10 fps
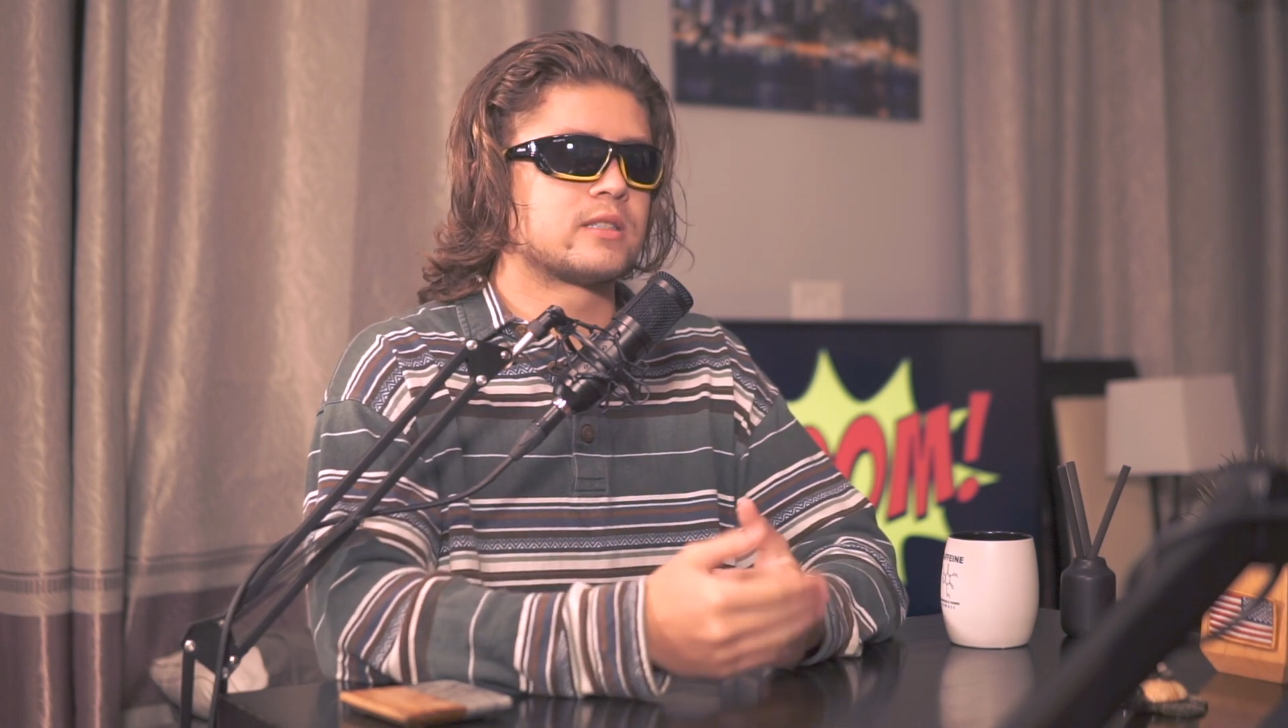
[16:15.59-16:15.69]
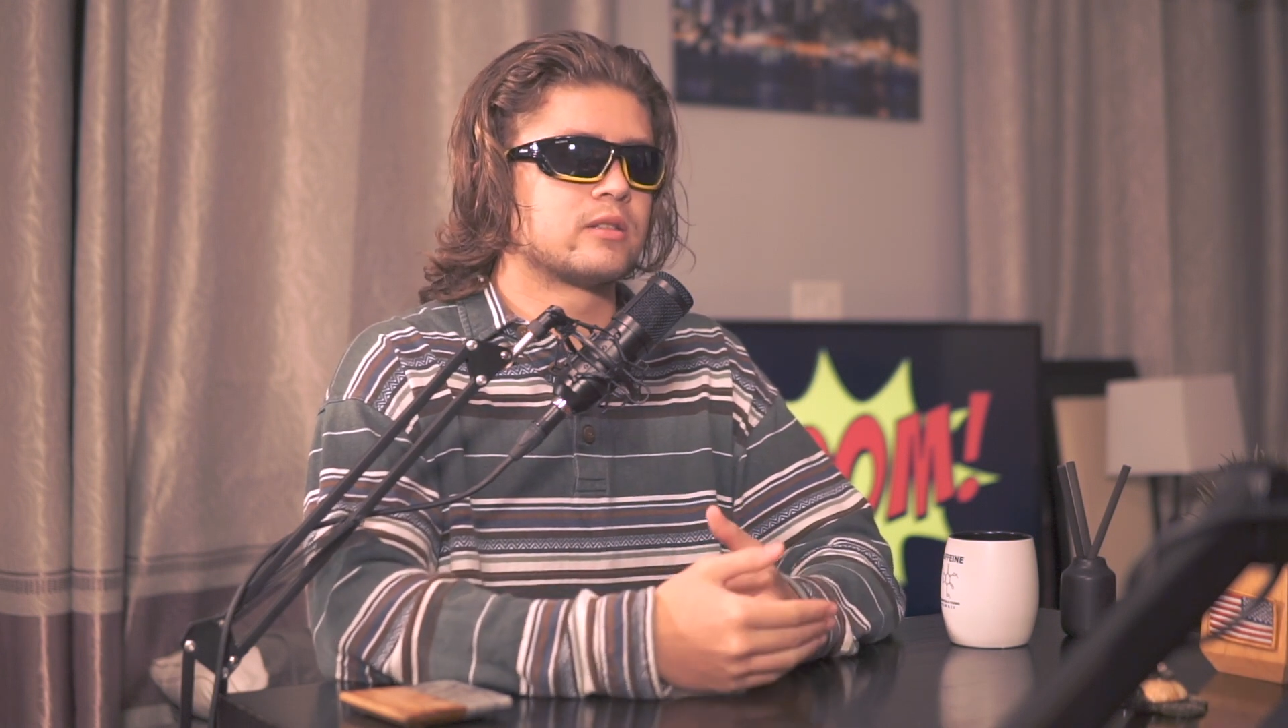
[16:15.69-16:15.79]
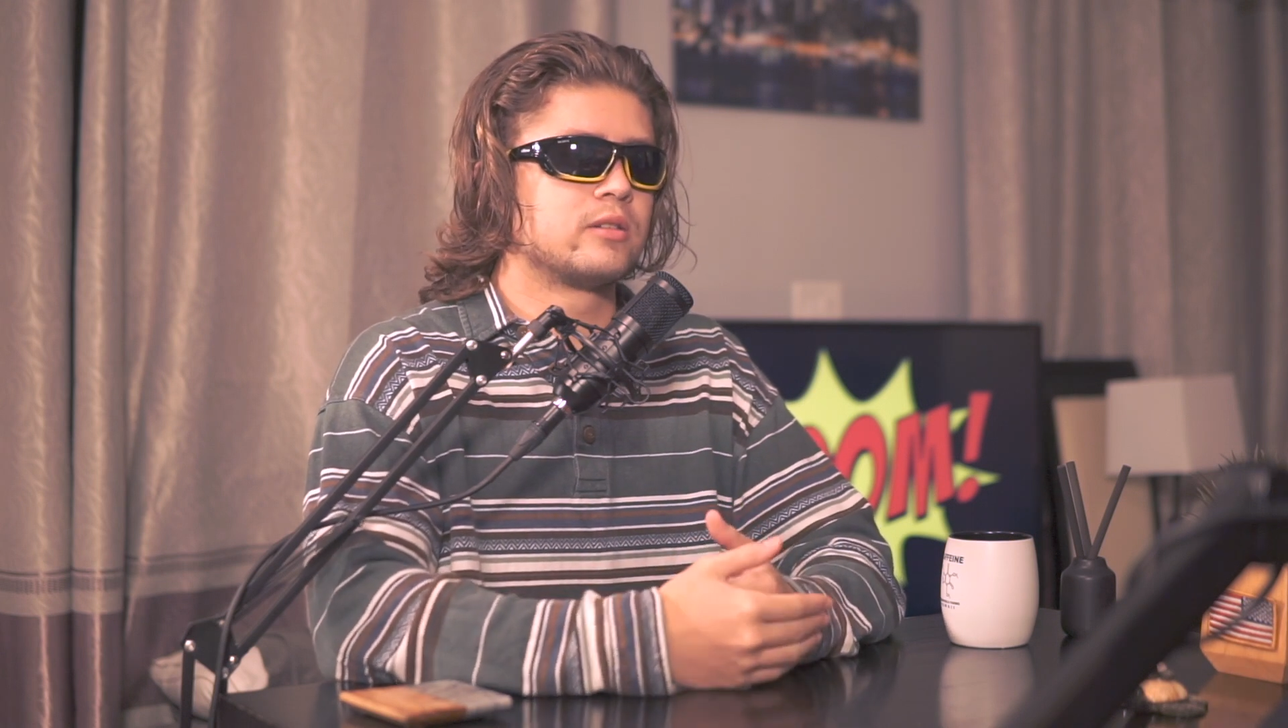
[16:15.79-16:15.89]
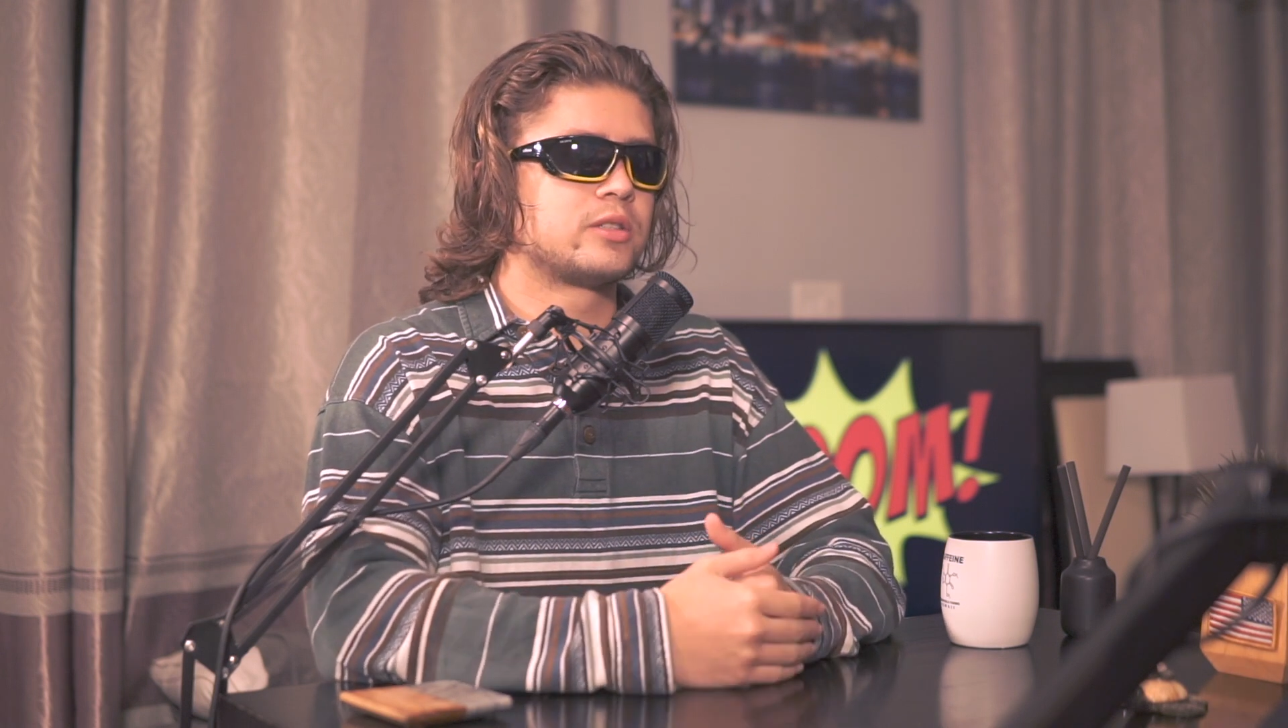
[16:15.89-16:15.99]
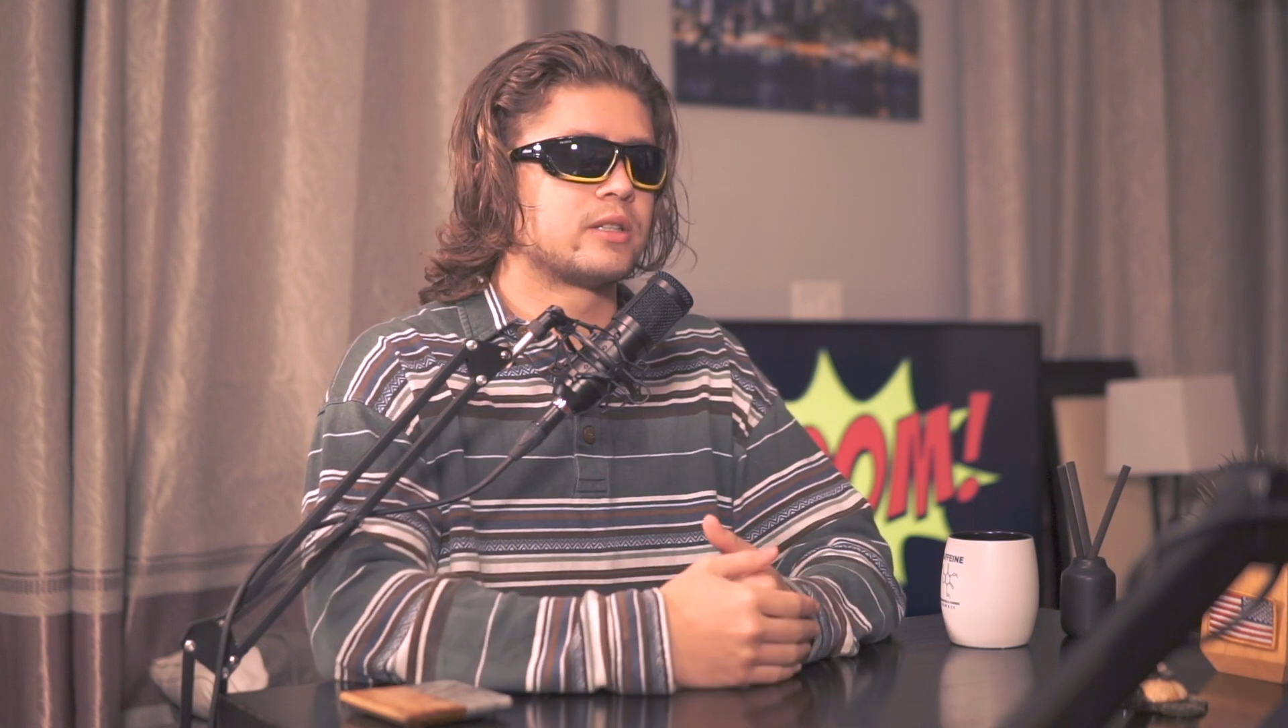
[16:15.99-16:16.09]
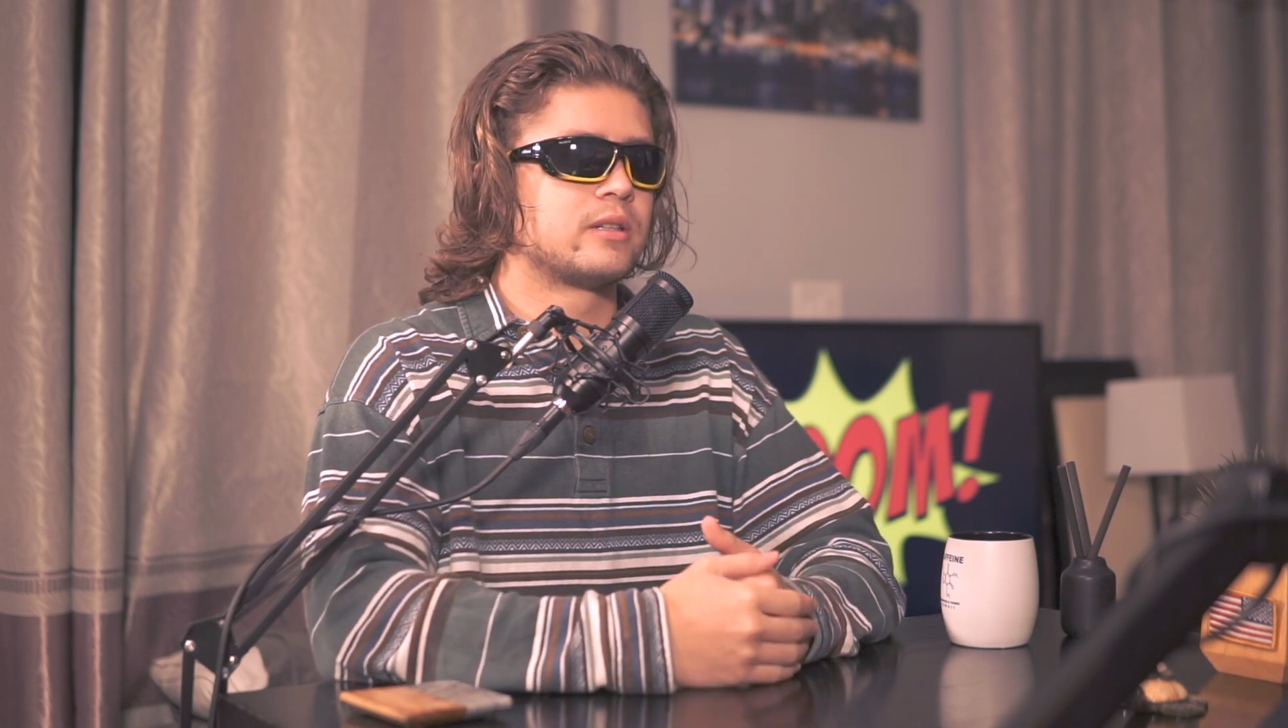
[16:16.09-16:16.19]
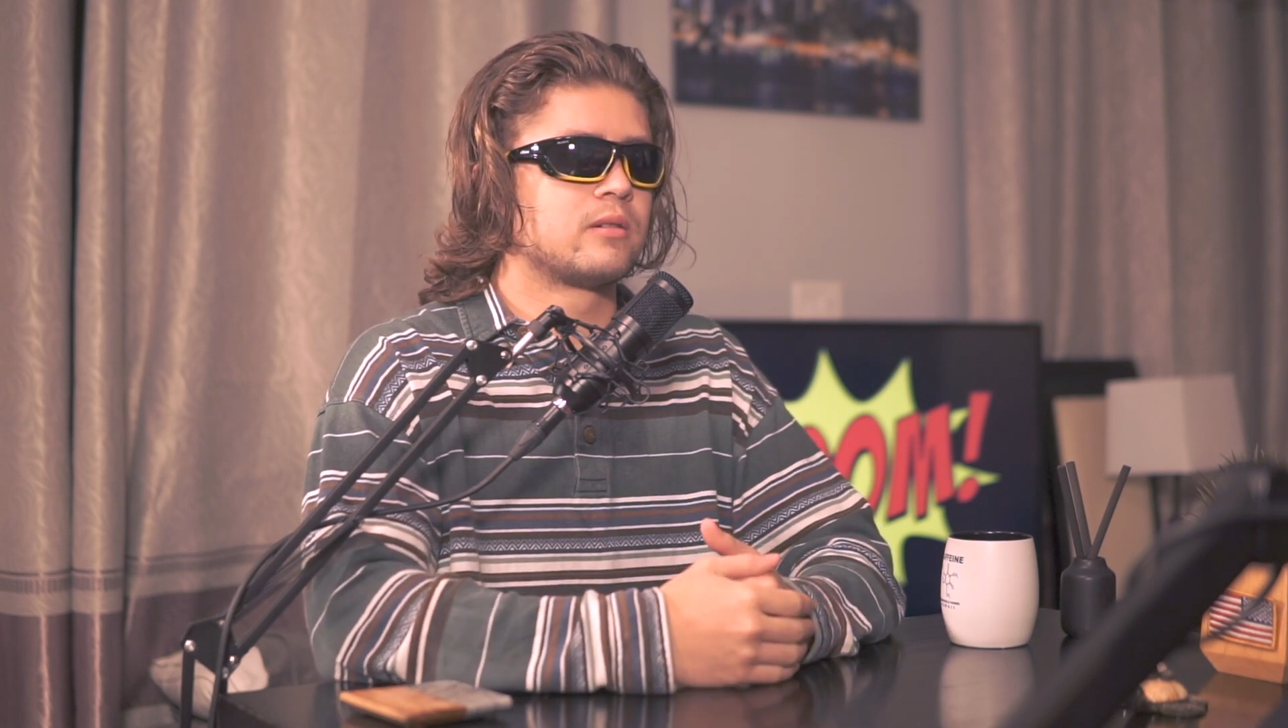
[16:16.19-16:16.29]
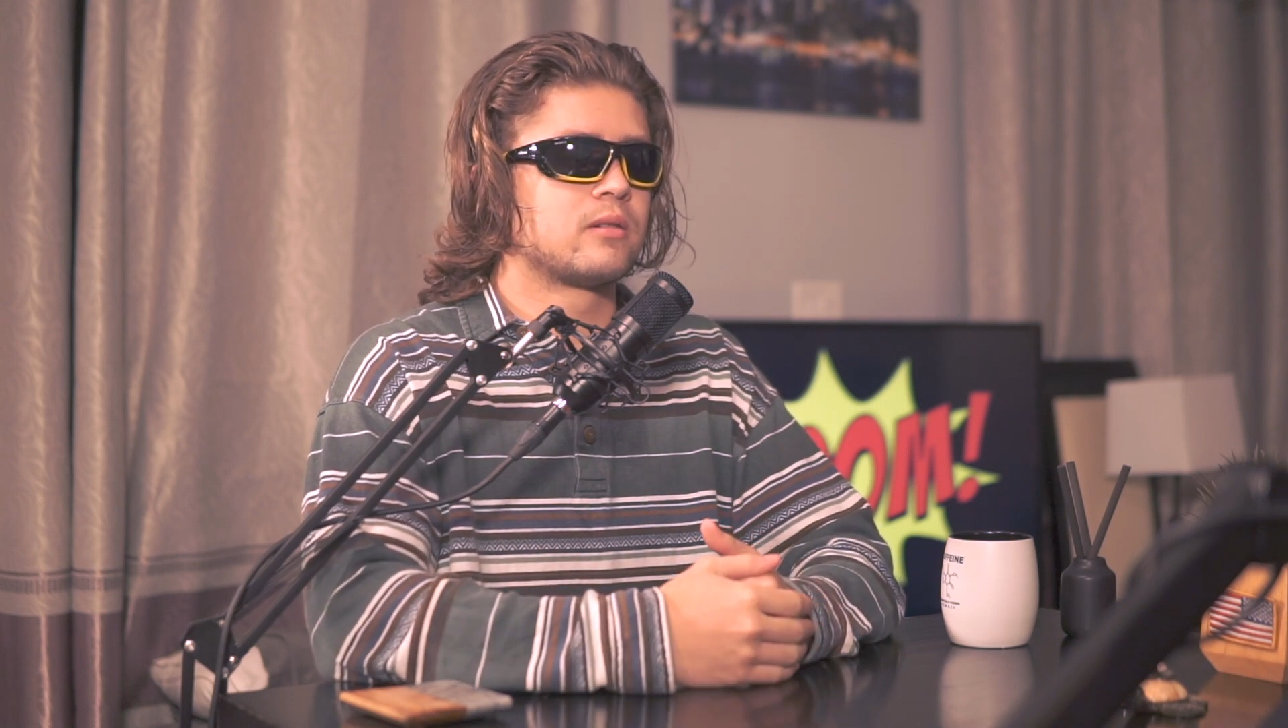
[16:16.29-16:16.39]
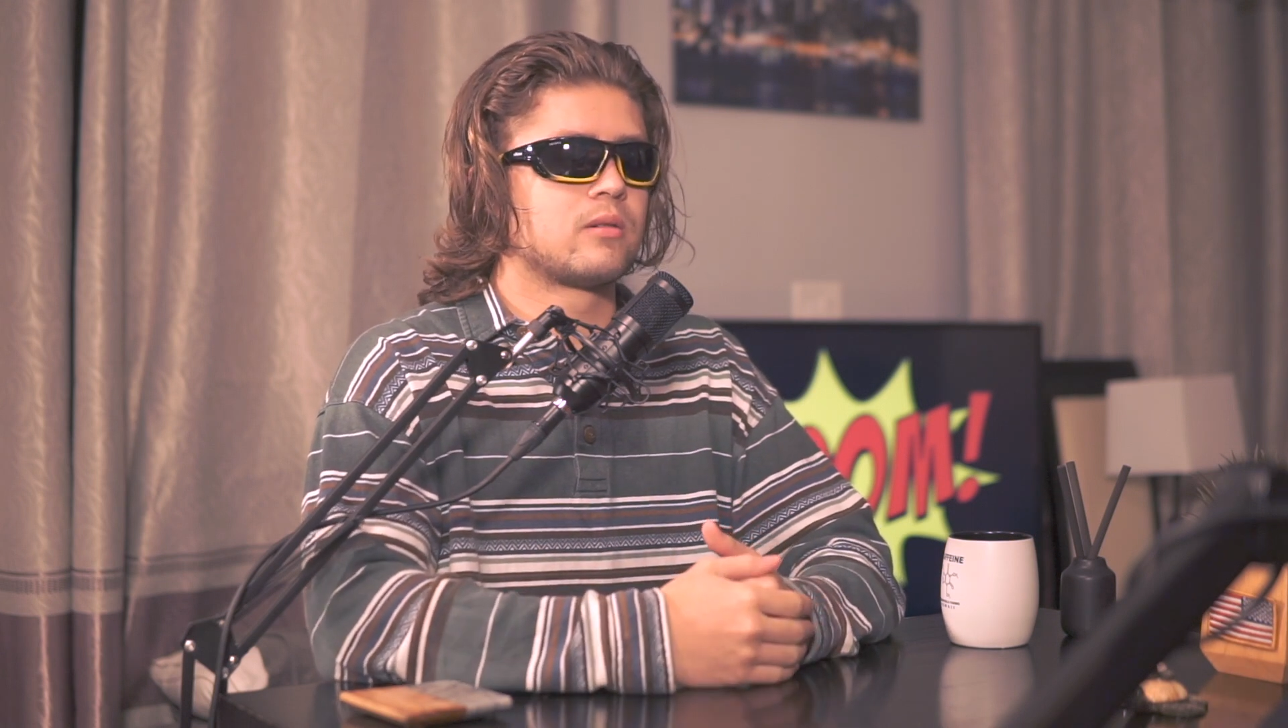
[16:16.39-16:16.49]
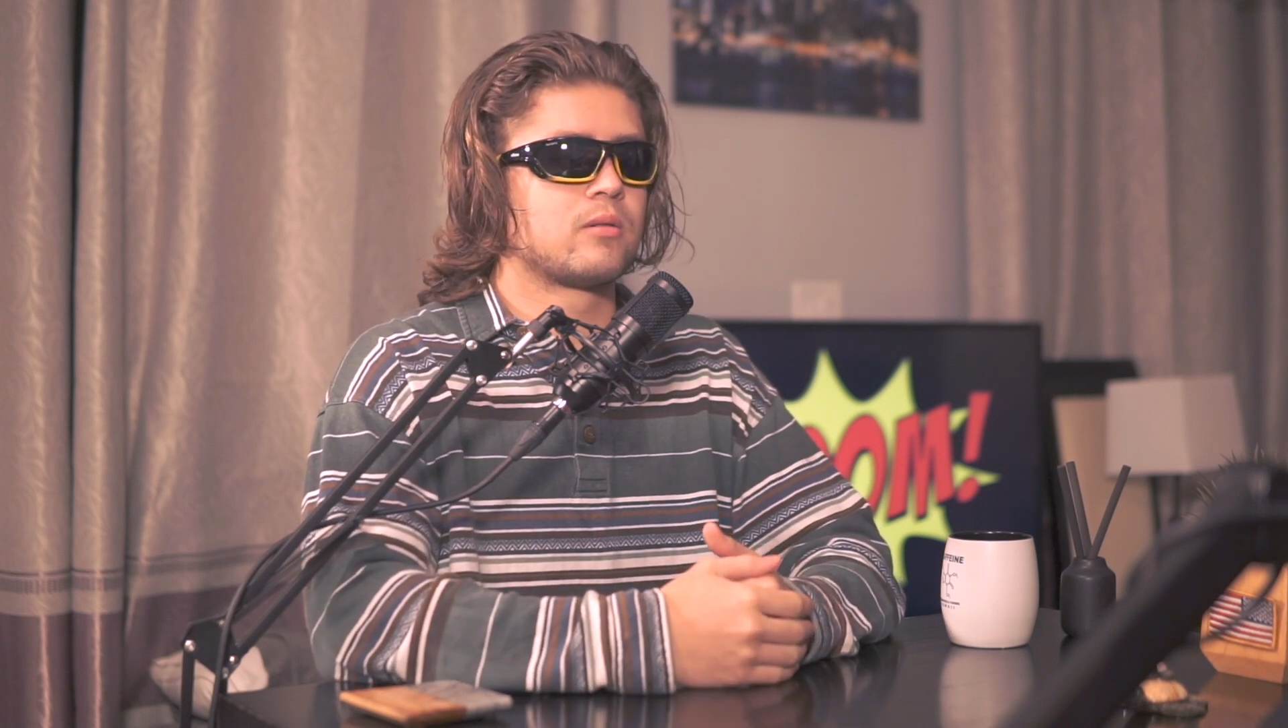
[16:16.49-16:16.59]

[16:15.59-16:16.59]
solution,